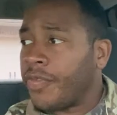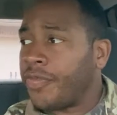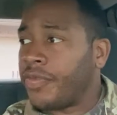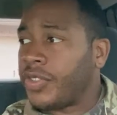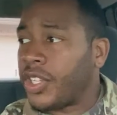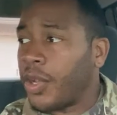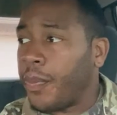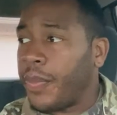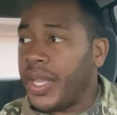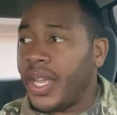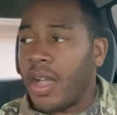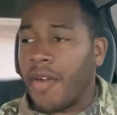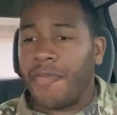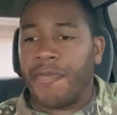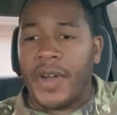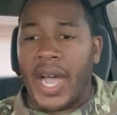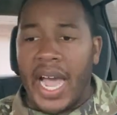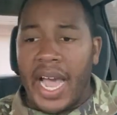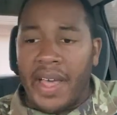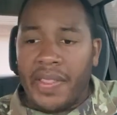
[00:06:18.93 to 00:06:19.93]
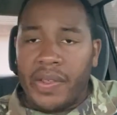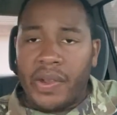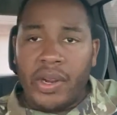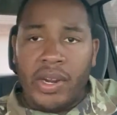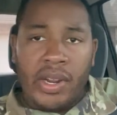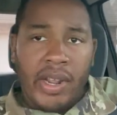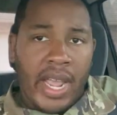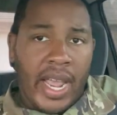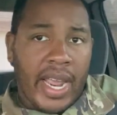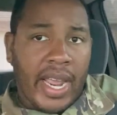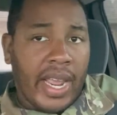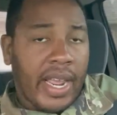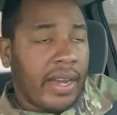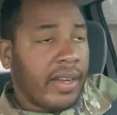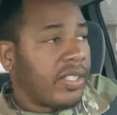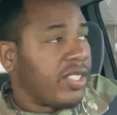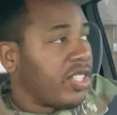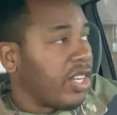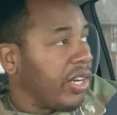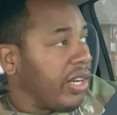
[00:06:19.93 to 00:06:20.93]
to be a father
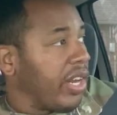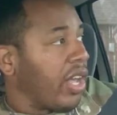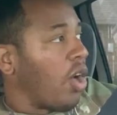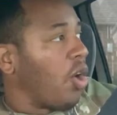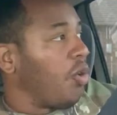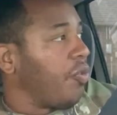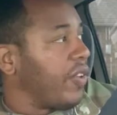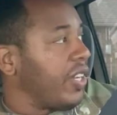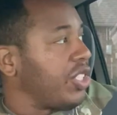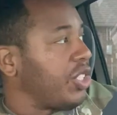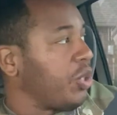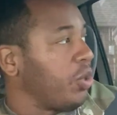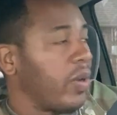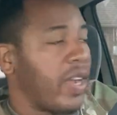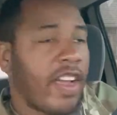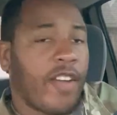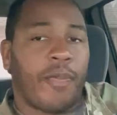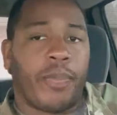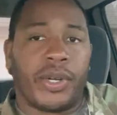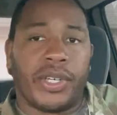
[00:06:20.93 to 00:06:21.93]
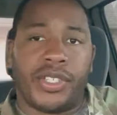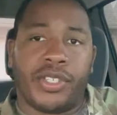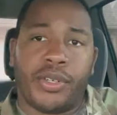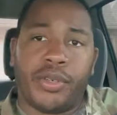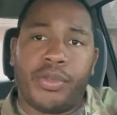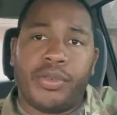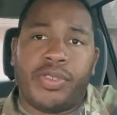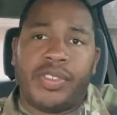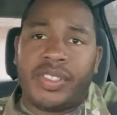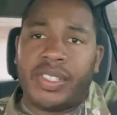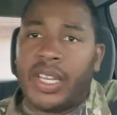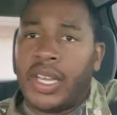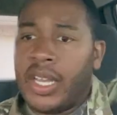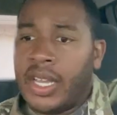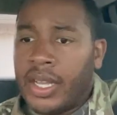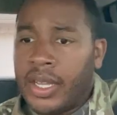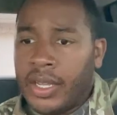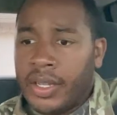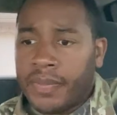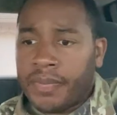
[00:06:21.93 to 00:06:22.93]
and to know that you have produced
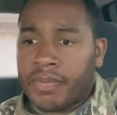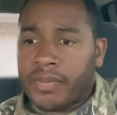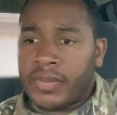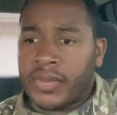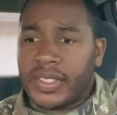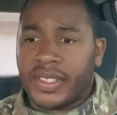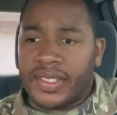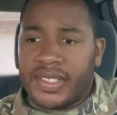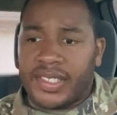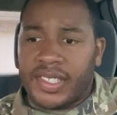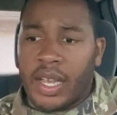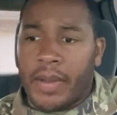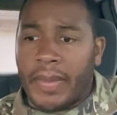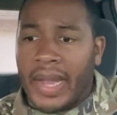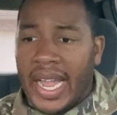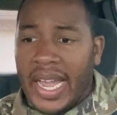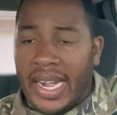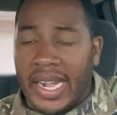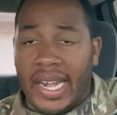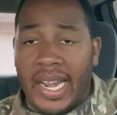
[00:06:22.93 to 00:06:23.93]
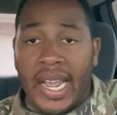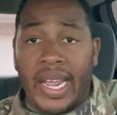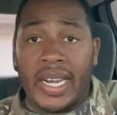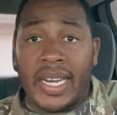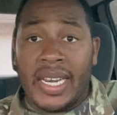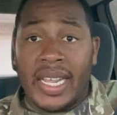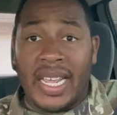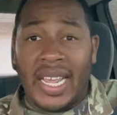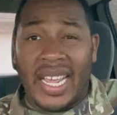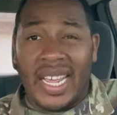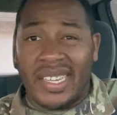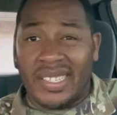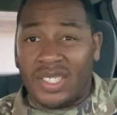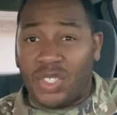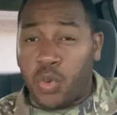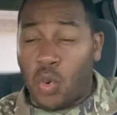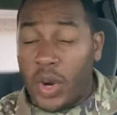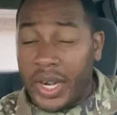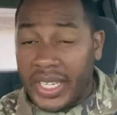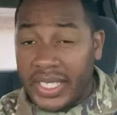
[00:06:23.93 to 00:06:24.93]
somebody that is
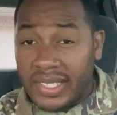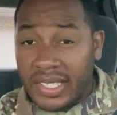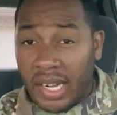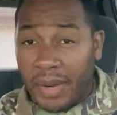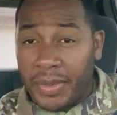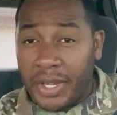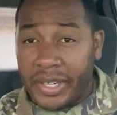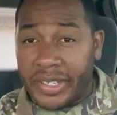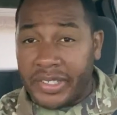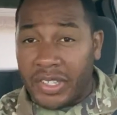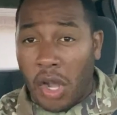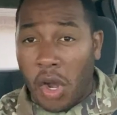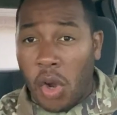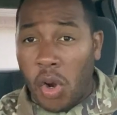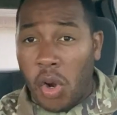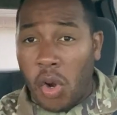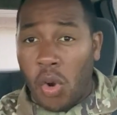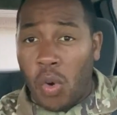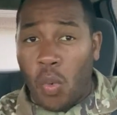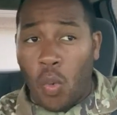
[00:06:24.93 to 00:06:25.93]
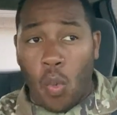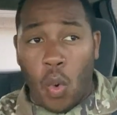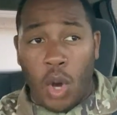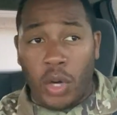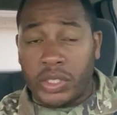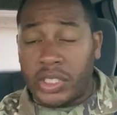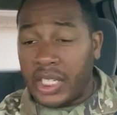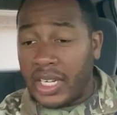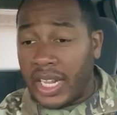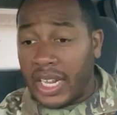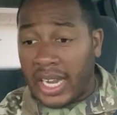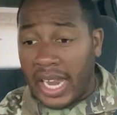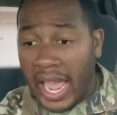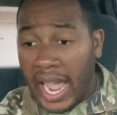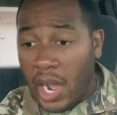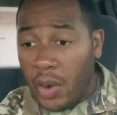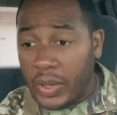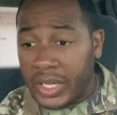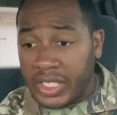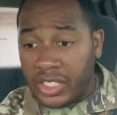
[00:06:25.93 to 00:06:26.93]
20 some years old, wants an
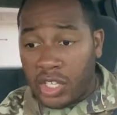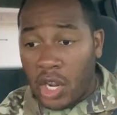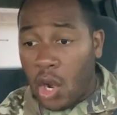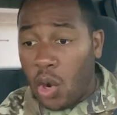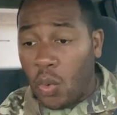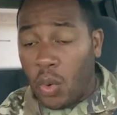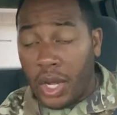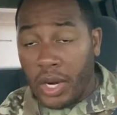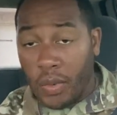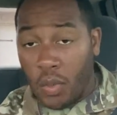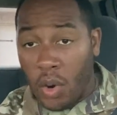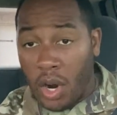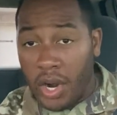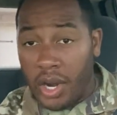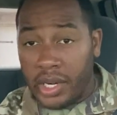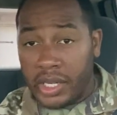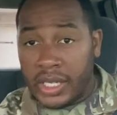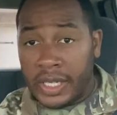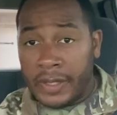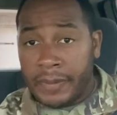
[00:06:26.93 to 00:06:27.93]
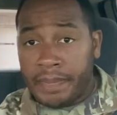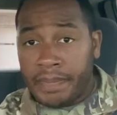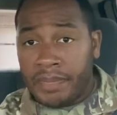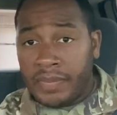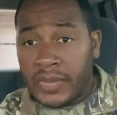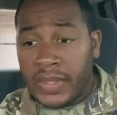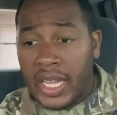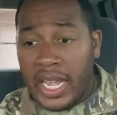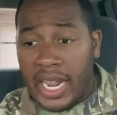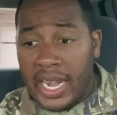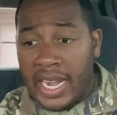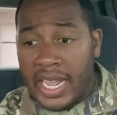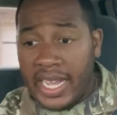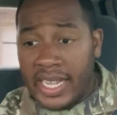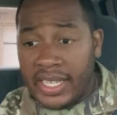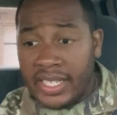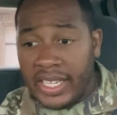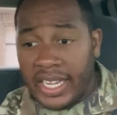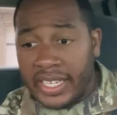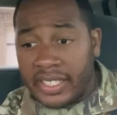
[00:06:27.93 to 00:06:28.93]
allowance, don't want to work, and
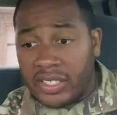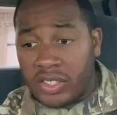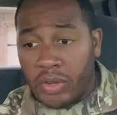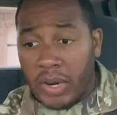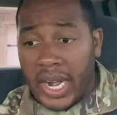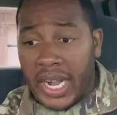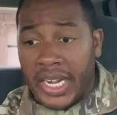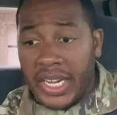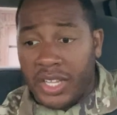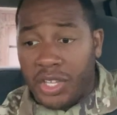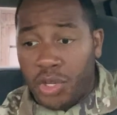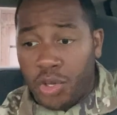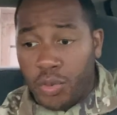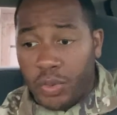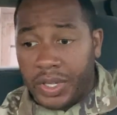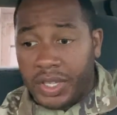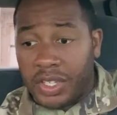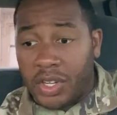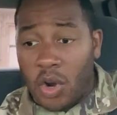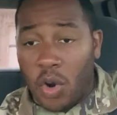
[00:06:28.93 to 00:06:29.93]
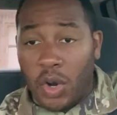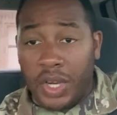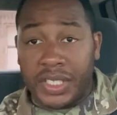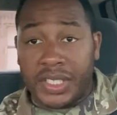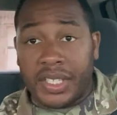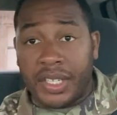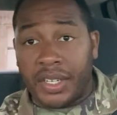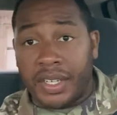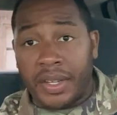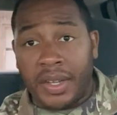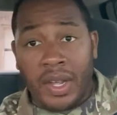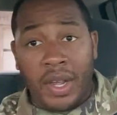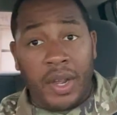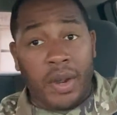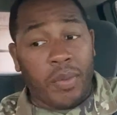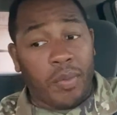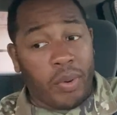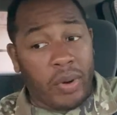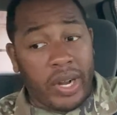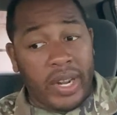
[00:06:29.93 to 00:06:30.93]
then is threatening you with going to
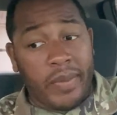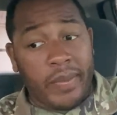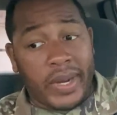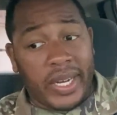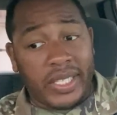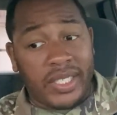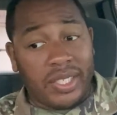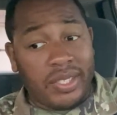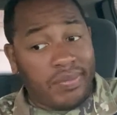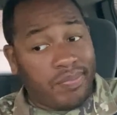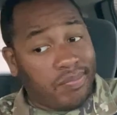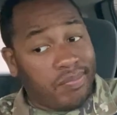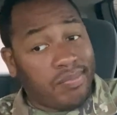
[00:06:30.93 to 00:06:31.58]
pretty much